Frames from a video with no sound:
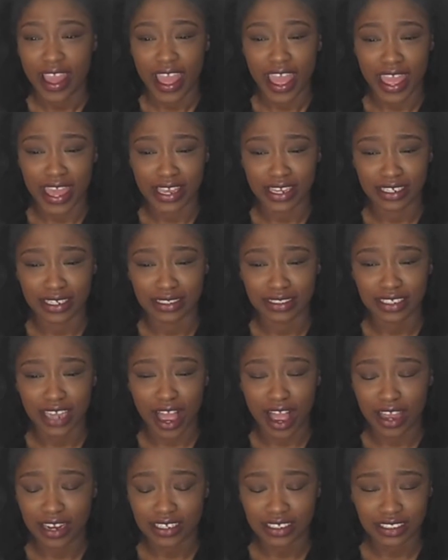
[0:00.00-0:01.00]
And
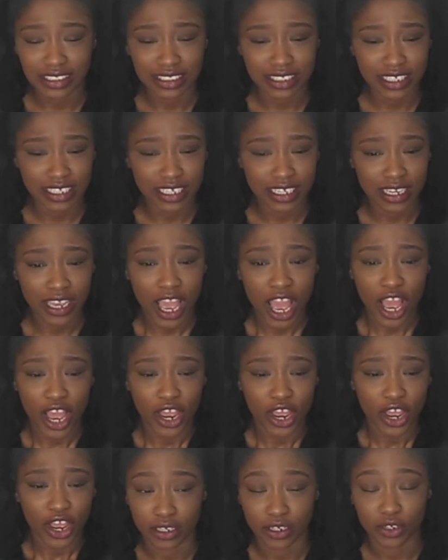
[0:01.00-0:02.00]
honestly,
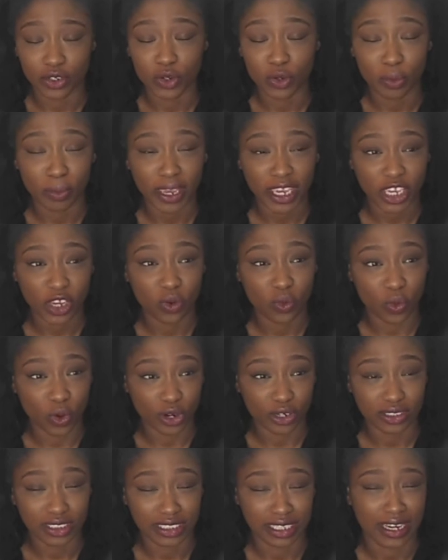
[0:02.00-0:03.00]
you make it
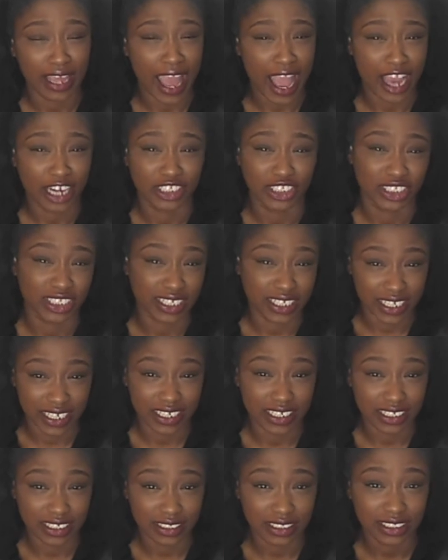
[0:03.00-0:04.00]
worse than it actually
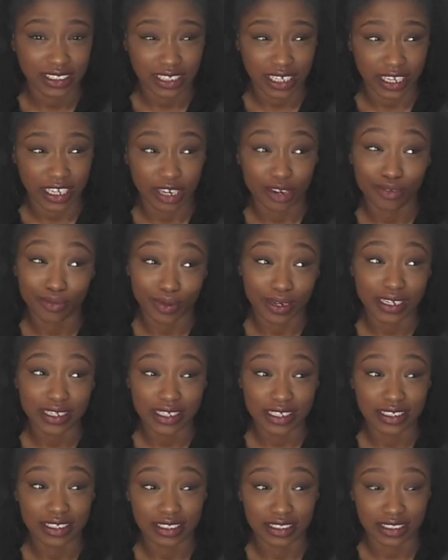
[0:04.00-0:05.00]
is. Like, it
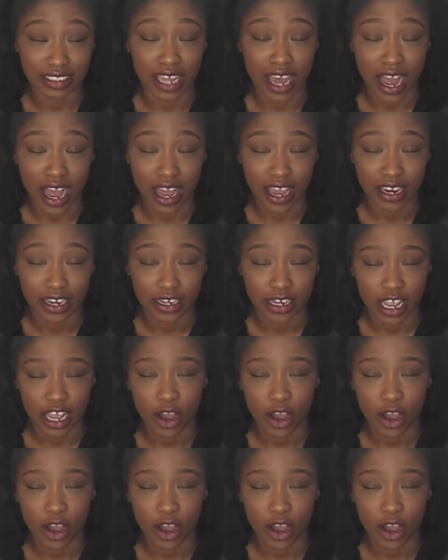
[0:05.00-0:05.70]
really does not.